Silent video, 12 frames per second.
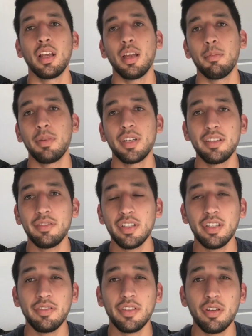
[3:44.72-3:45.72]
But even
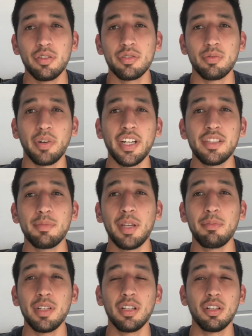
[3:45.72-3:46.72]
if those rates may
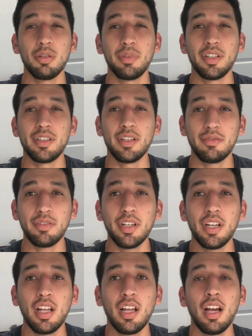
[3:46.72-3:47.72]
be a little bit different,
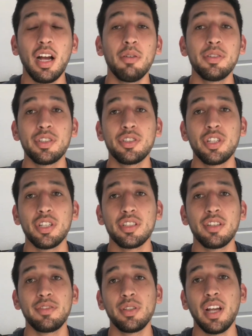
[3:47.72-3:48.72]
I would suggest
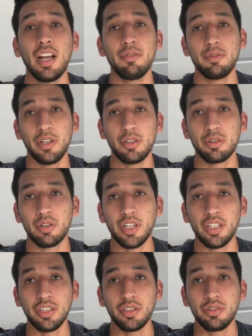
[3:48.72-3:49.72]
if you have a federal credit
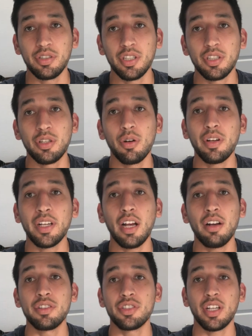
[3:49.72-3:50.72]
union, going
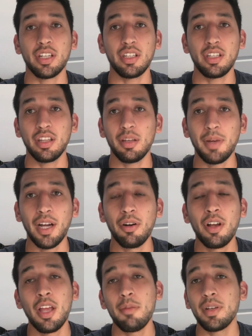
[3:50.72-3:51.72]
out and checking them out,
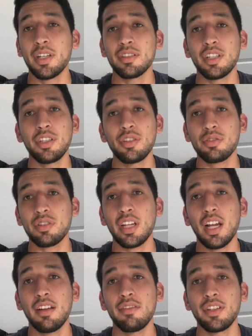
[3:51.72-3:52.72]
because they usually
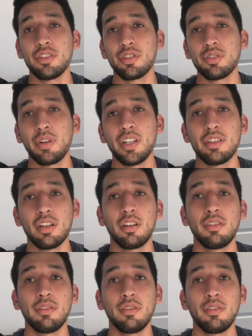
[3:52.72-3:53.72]
have interest rates that
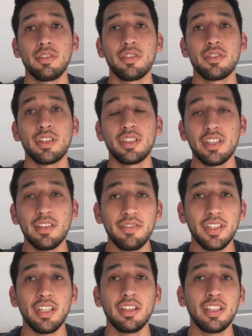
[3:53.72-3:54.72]
are
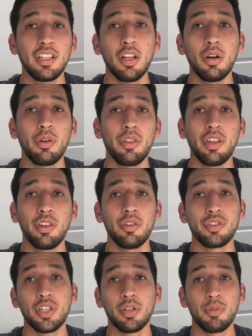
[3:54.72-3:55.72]
significantly lower than
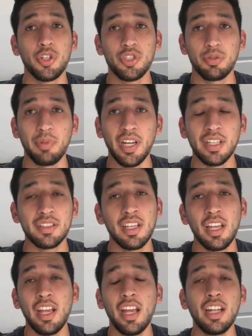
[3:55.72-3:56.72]
those commercial banks.
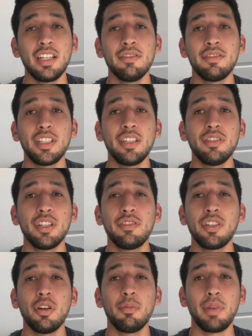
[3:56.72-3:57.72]
And if even if
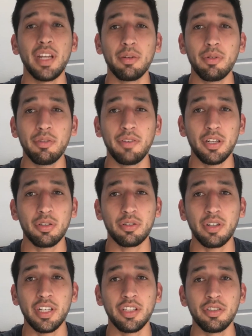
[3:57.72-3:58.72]
you don't bank with a federal
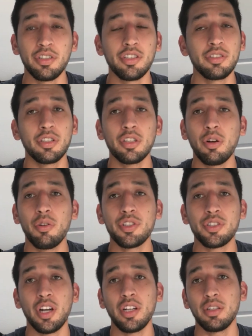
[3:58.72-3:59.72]
credit union, you can always
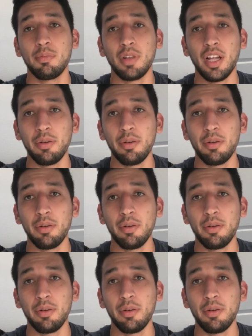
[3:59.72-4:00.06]
try to apply